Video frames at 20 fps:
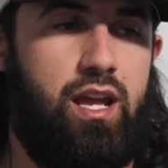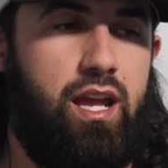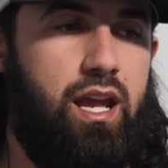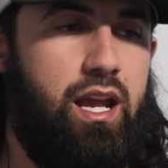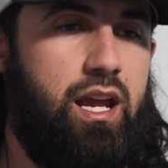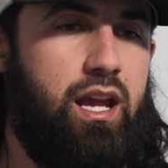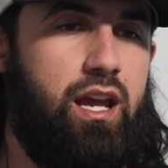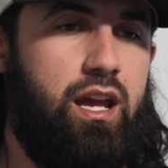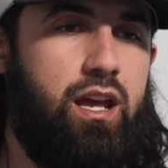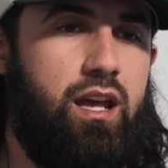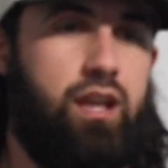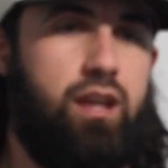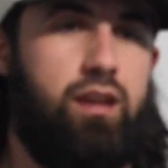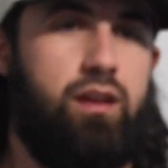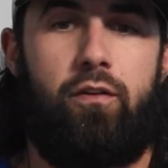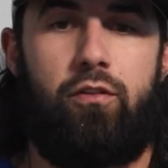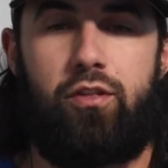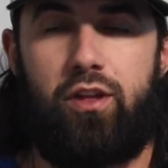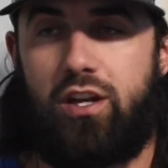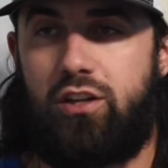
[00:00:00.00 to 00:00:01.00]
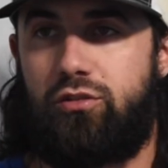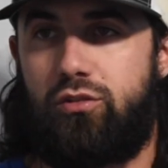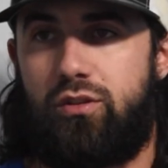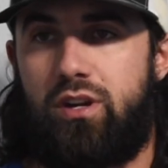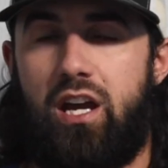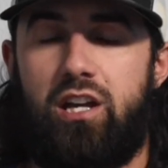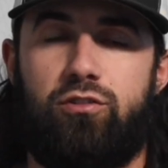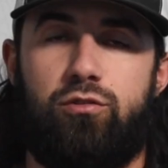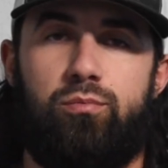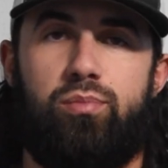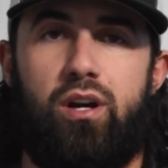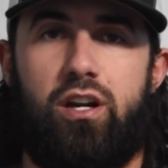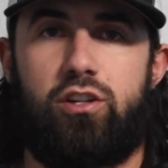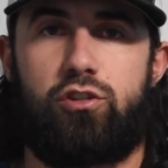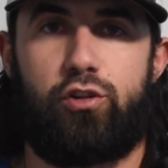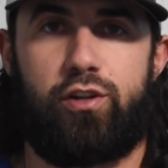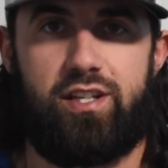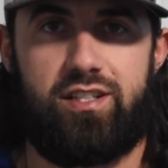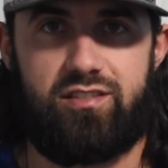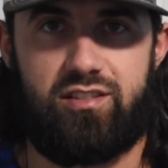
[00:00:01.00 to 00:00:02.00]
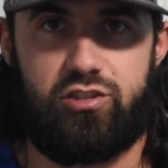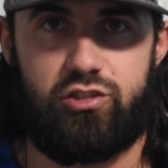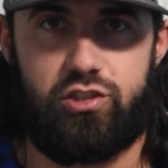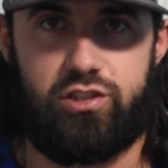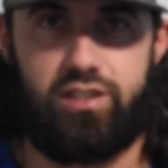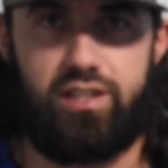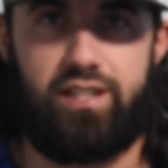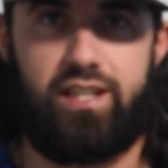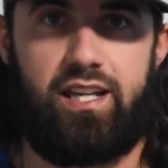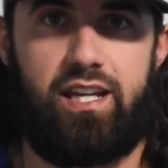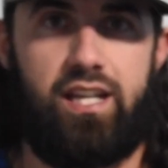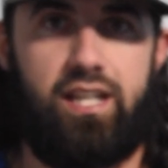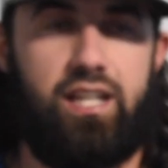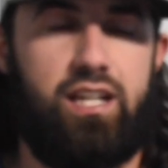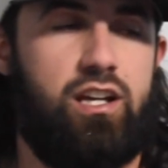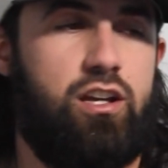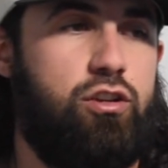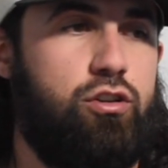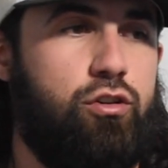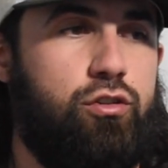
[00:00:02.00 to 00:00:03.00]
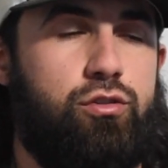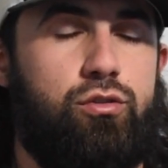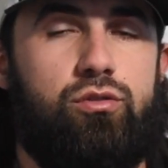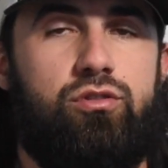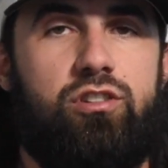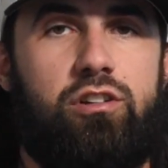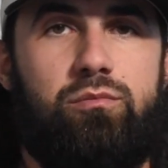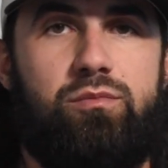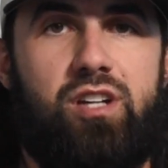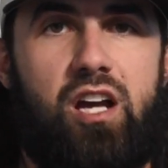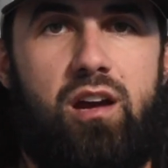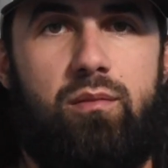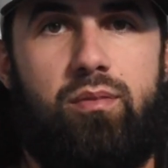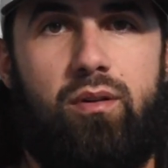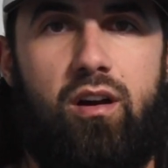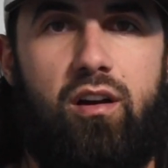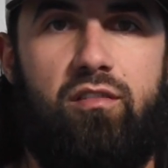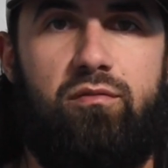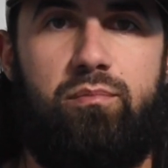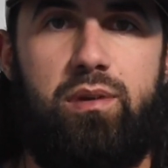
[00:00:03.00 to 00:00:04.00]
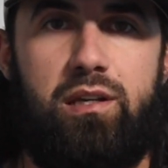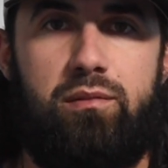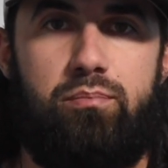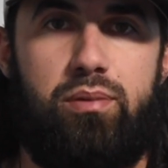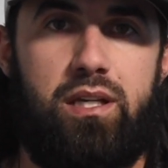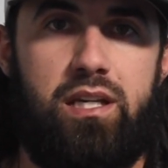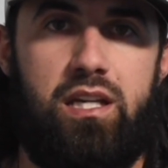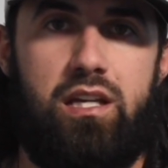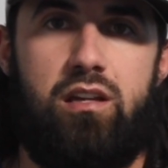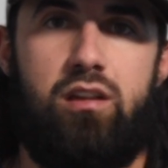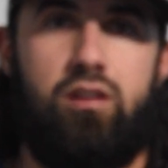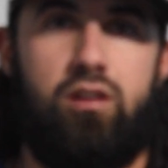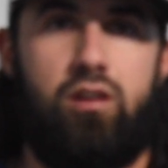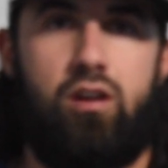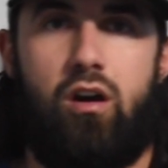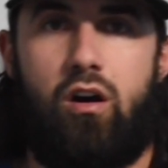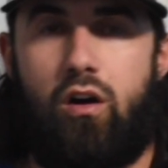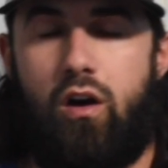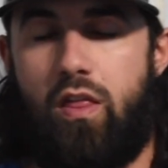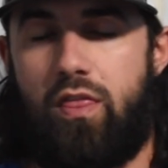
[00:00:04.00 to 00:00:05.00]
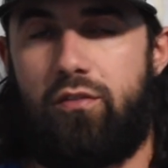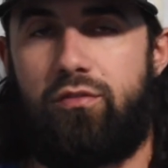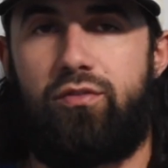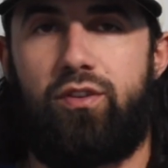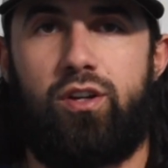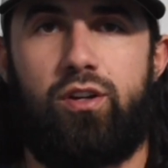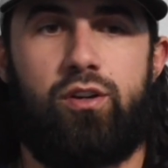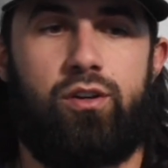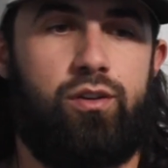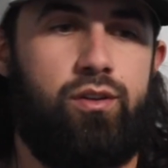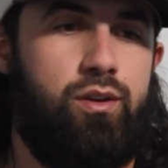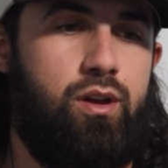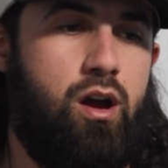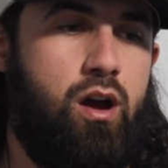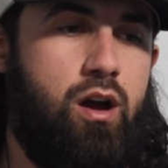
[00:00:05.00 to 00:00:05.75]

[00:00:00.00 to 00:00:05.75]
and then you guys will probably transition into hitting, and you'll do some type of BP on the field.